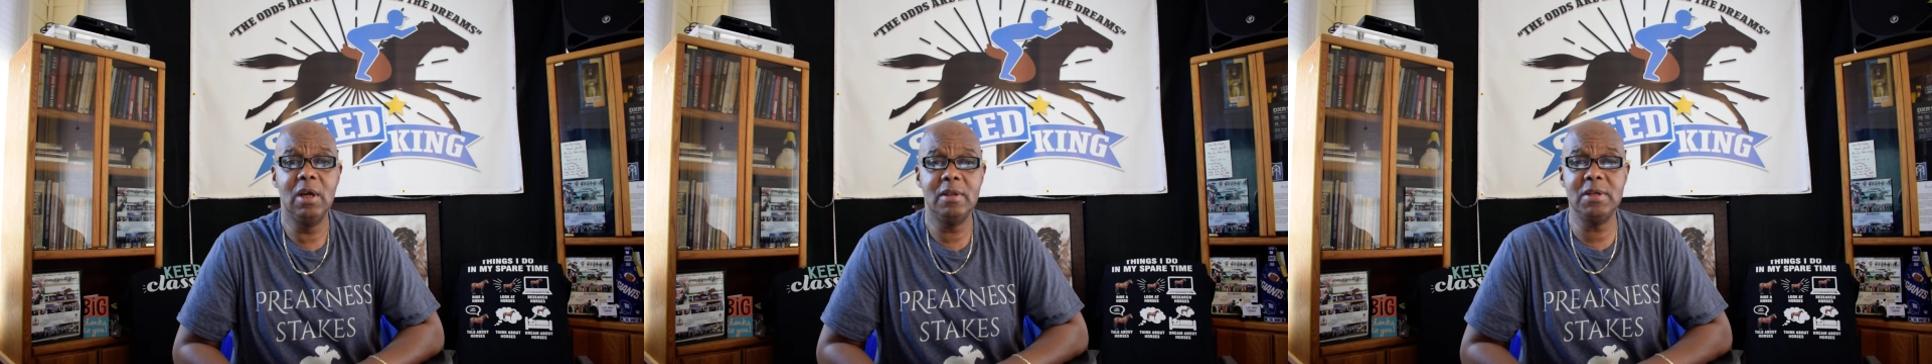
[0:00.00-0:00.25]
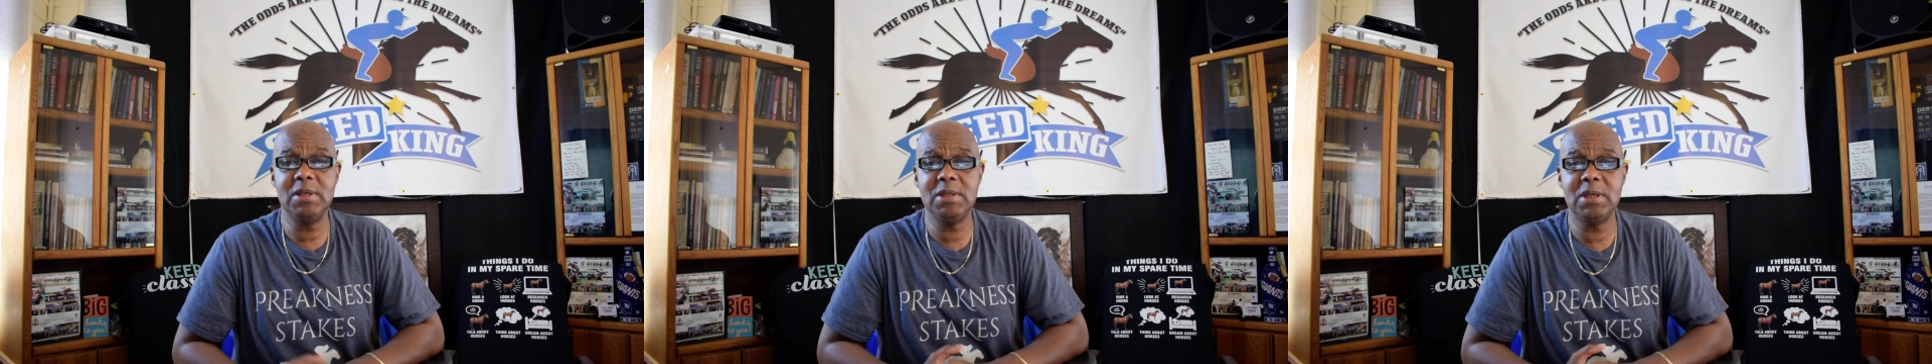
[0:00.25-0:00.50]

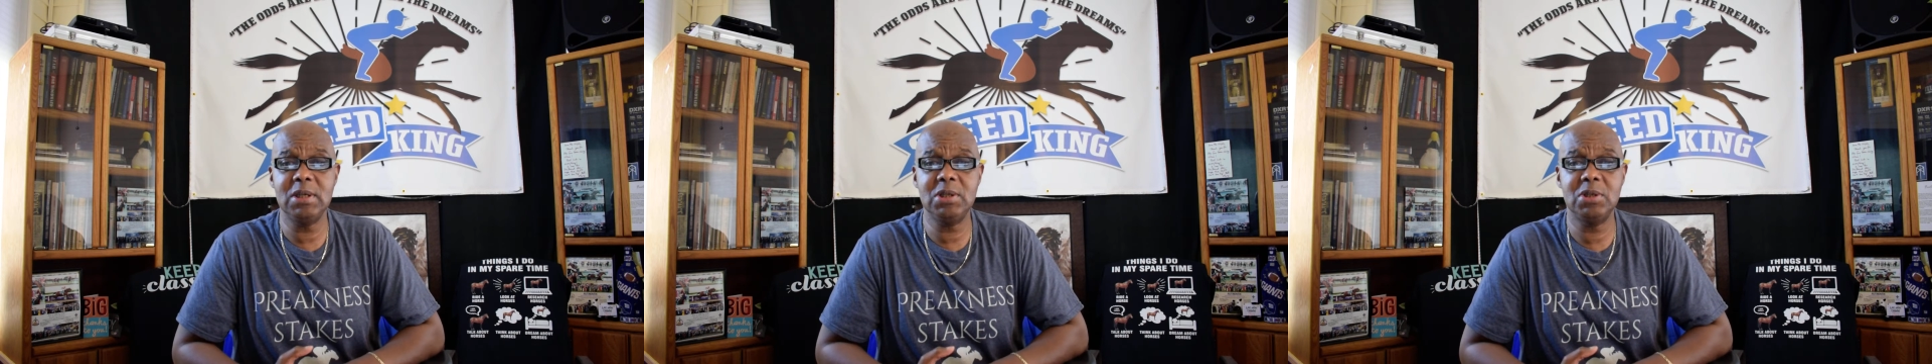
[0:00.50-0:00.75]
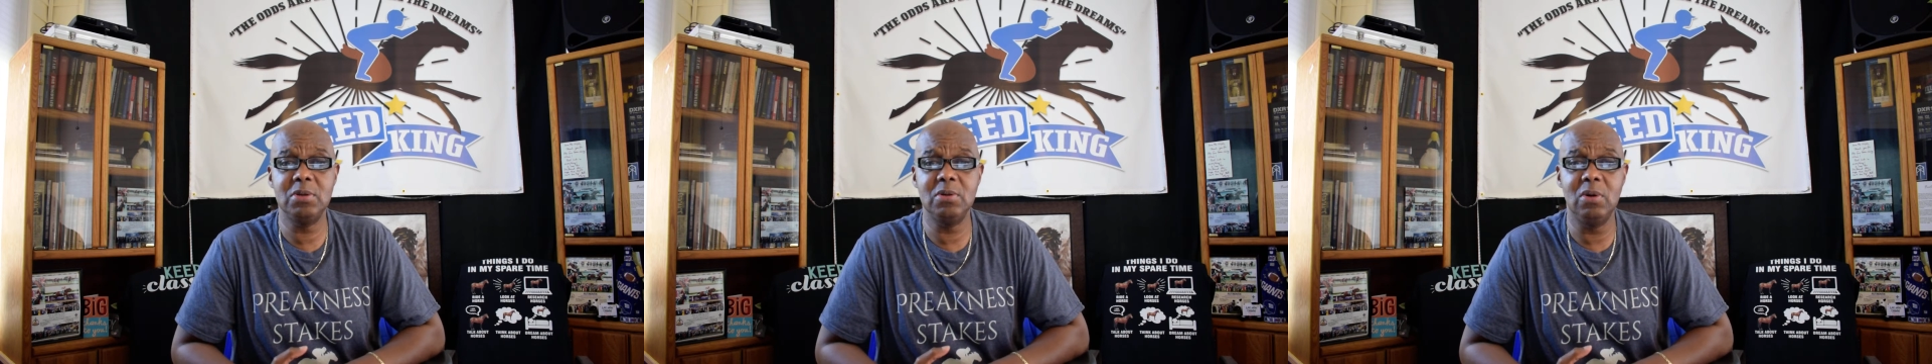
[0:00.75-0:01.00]
This
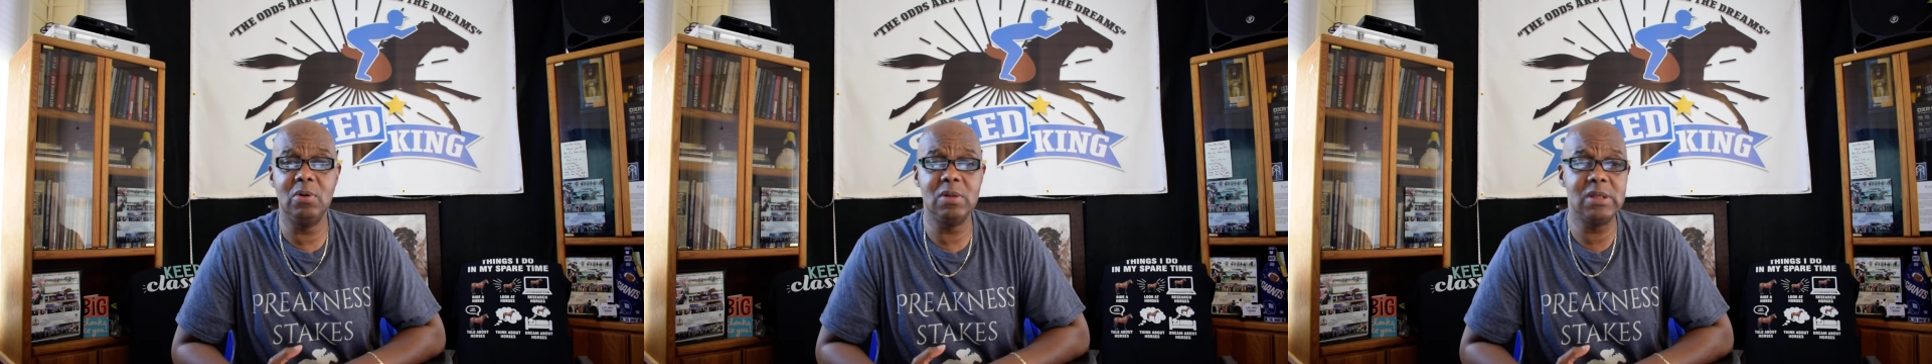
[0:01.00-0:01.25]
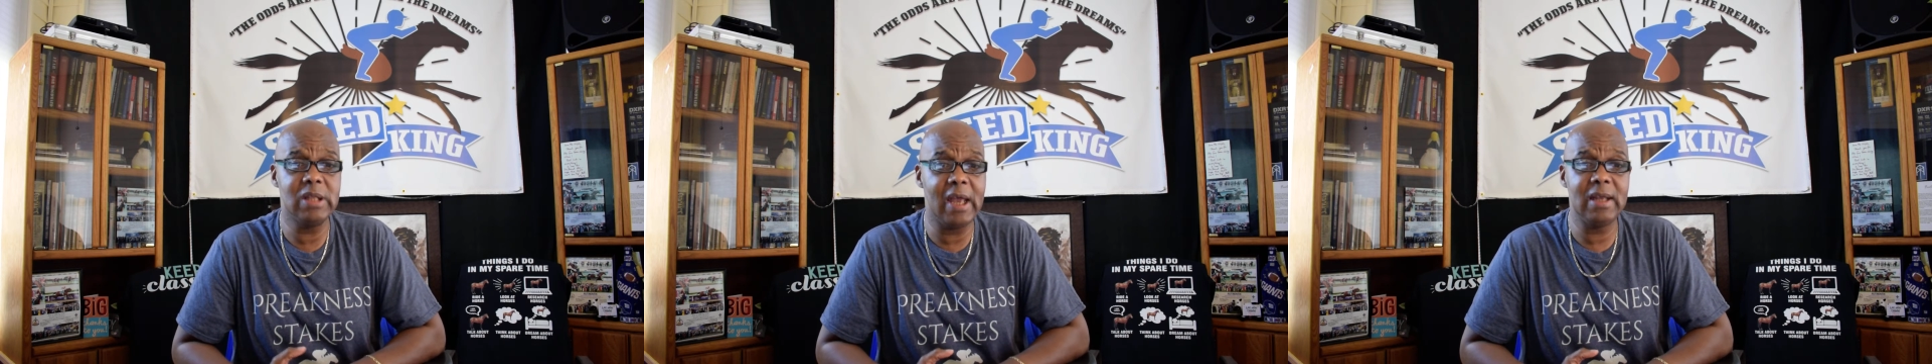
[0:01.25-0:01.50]
six-year-old
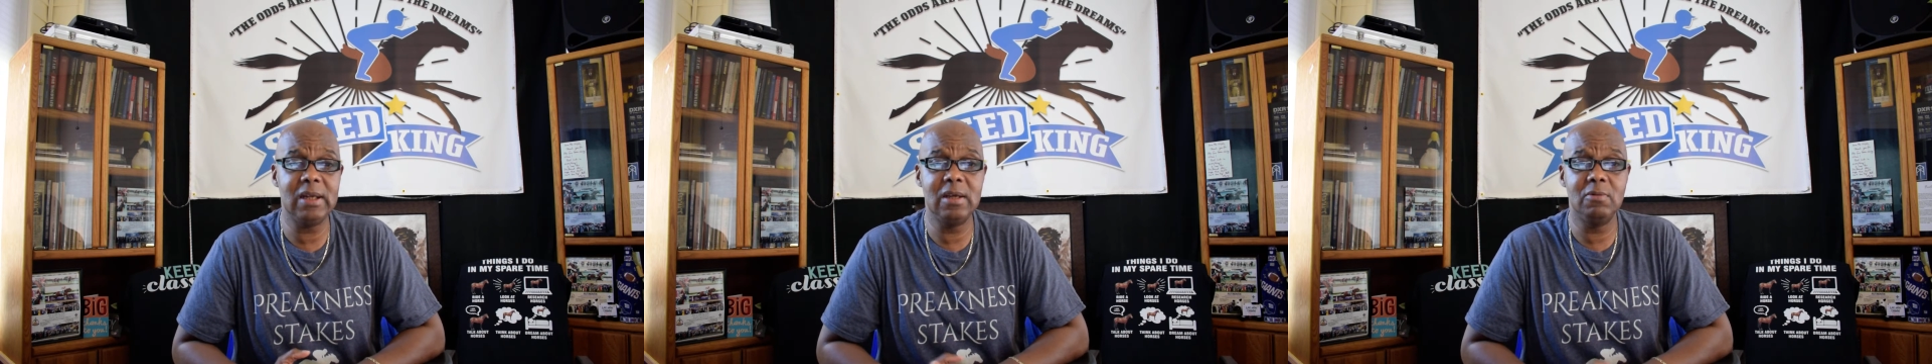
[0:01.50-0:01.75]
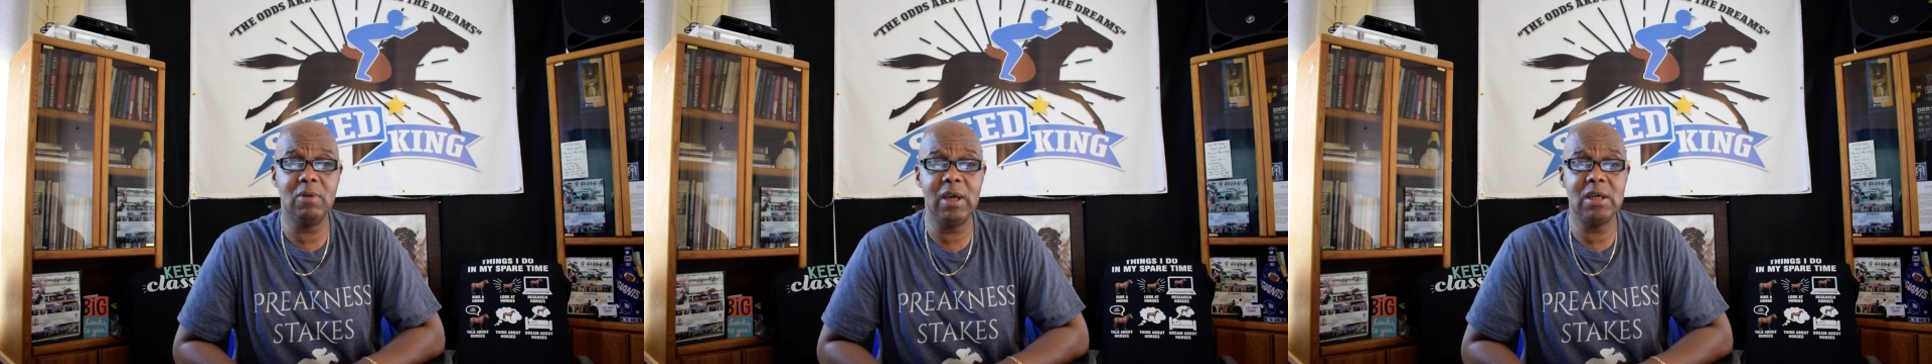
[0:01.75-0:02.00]
is lightly
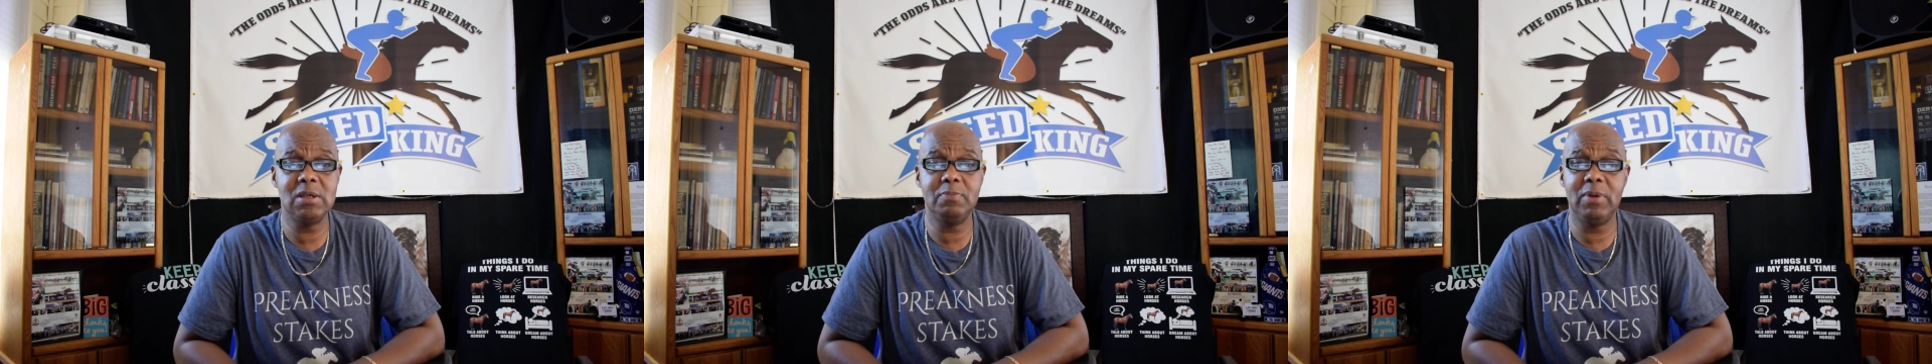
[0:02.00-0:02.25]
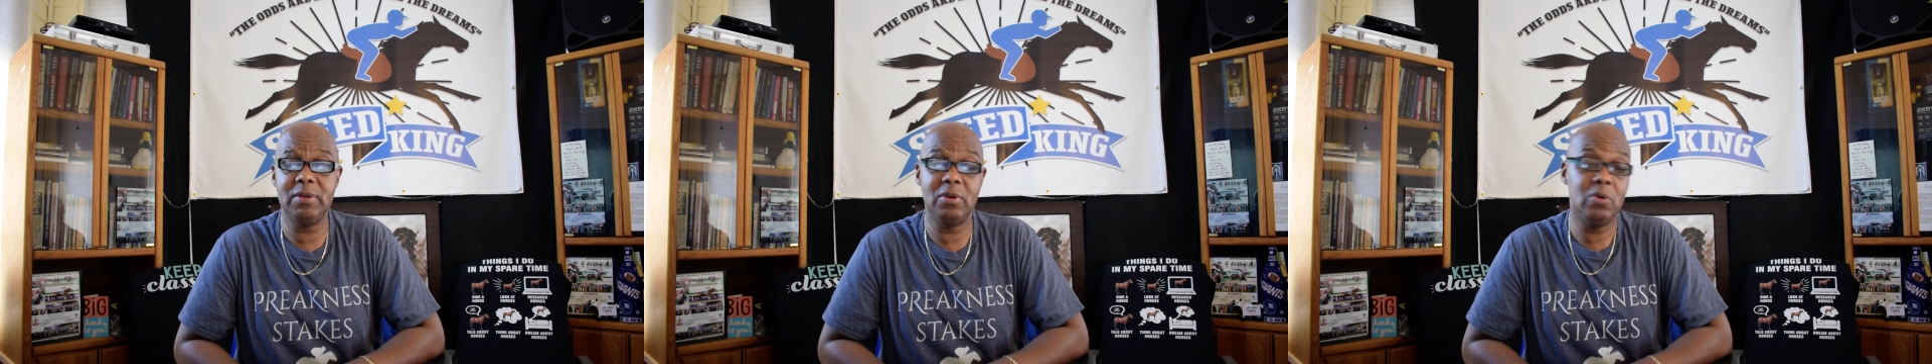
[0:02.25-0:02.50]
raised,
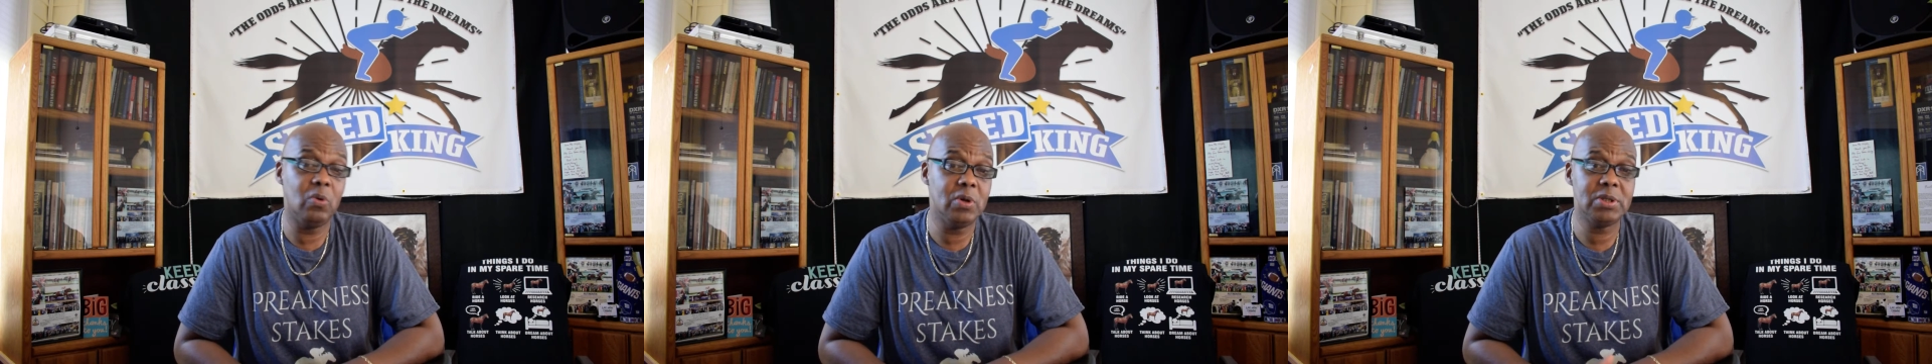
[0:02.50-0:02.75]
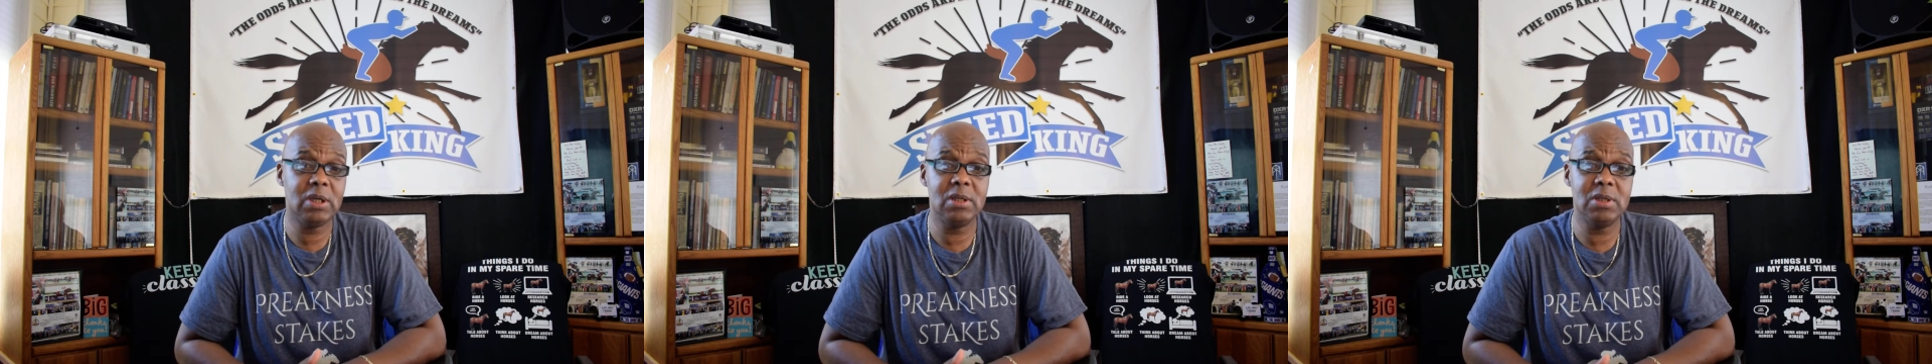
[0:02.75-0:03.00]
but the
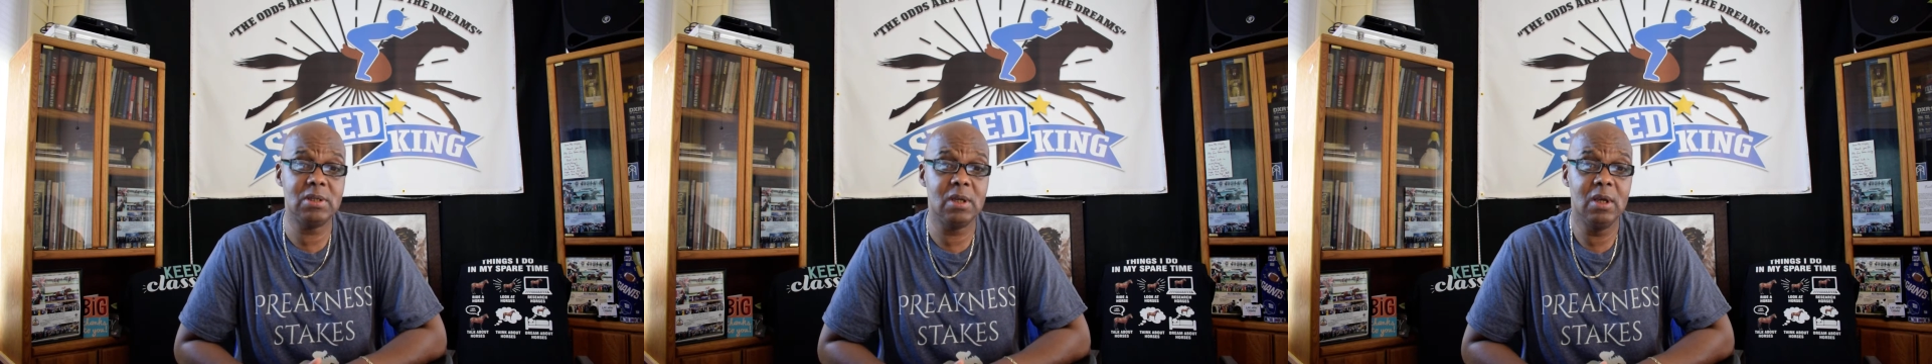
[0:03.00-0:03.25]
horse gets,